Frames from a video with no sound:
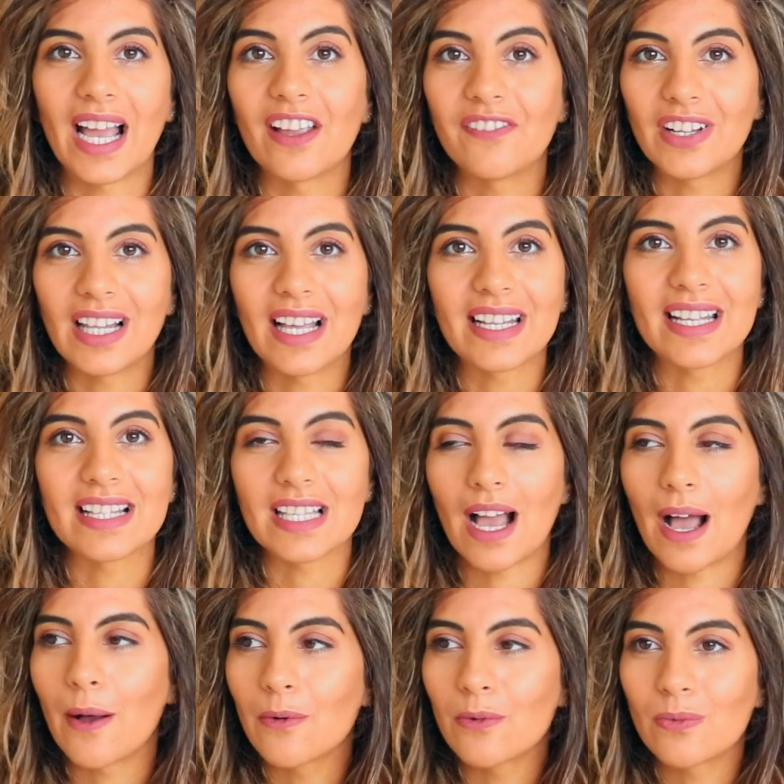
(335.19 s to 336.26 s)
I feel like it's
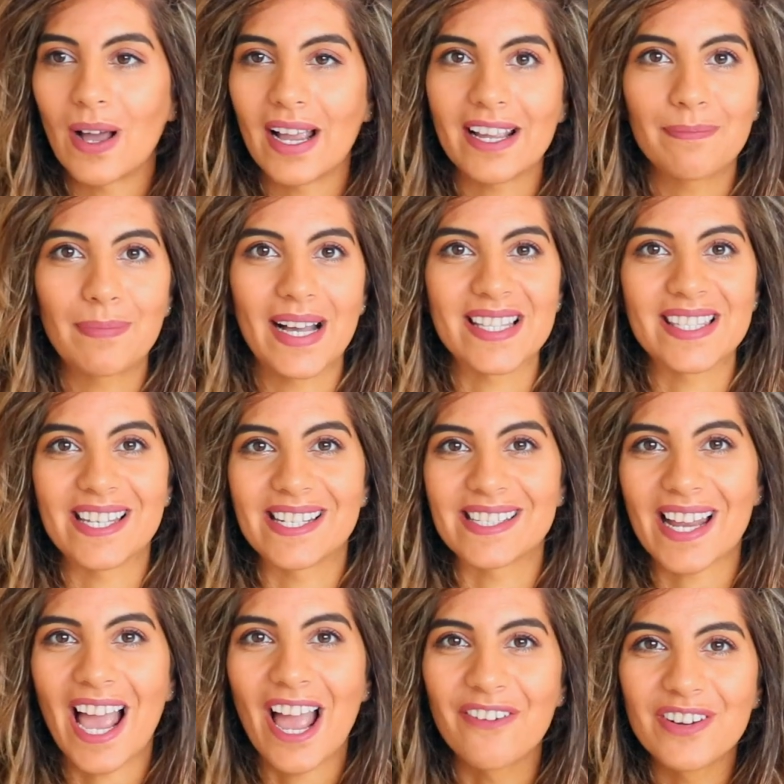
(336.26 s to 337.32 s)
a rite of
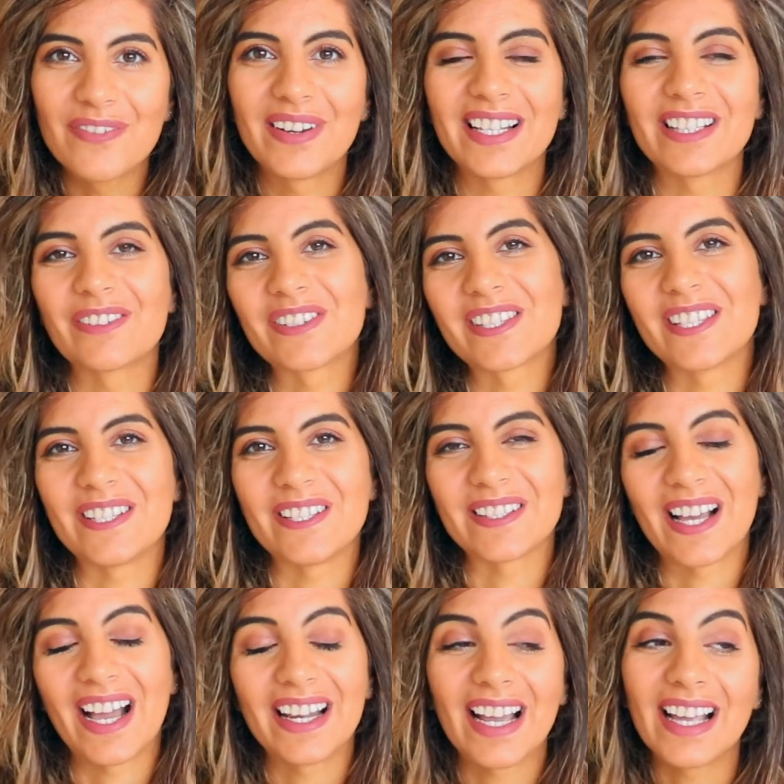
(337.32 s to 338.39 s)
passage, everybody loves to do
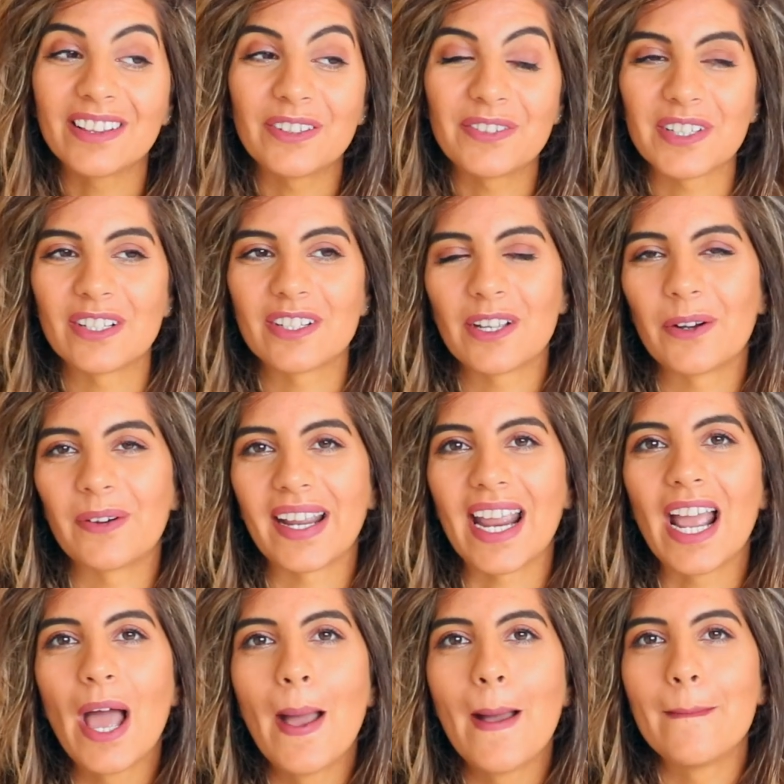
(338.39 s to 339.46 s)
that, and I love a good
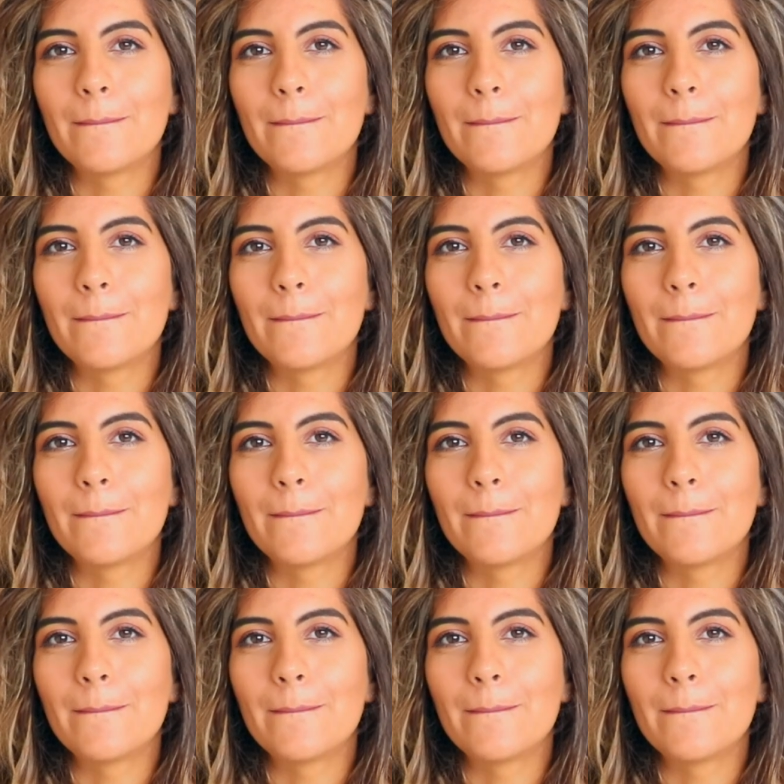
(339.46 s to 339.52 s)
curry.